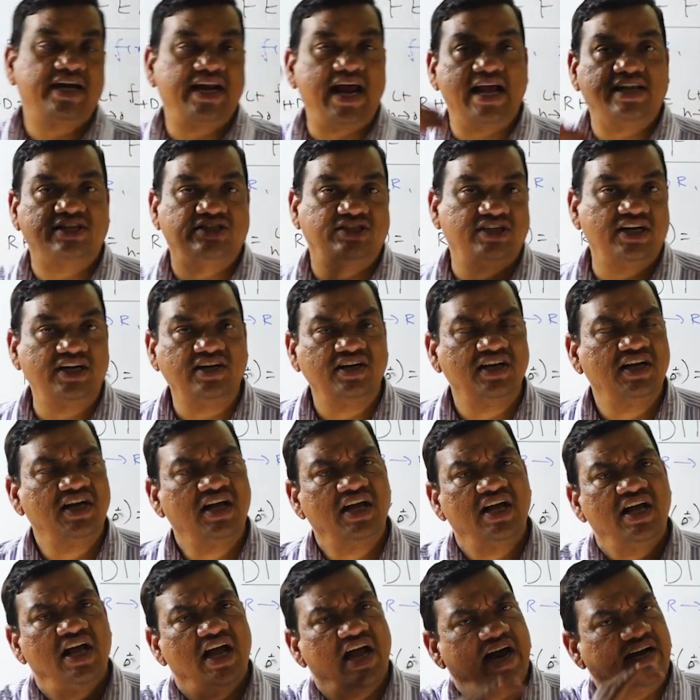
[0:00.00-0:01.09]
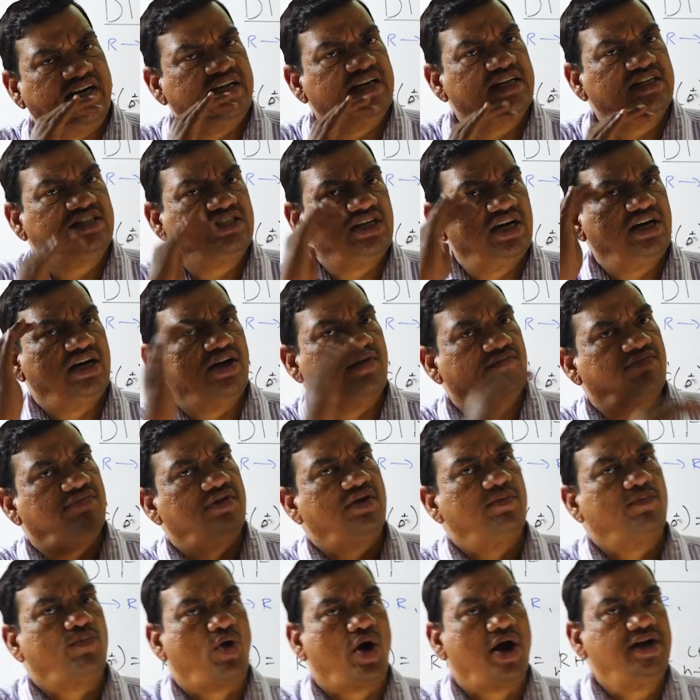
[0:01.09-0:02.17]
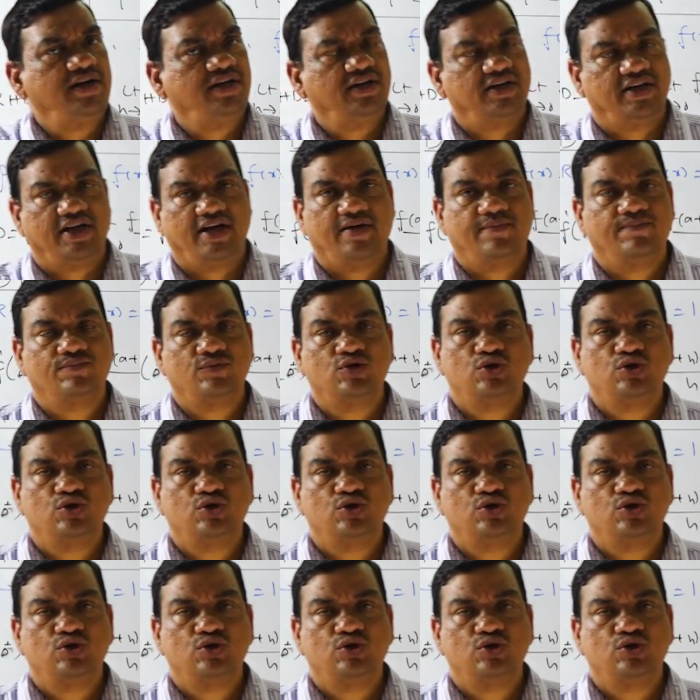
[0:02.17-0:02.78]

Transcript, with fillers: tangent at each and every point k.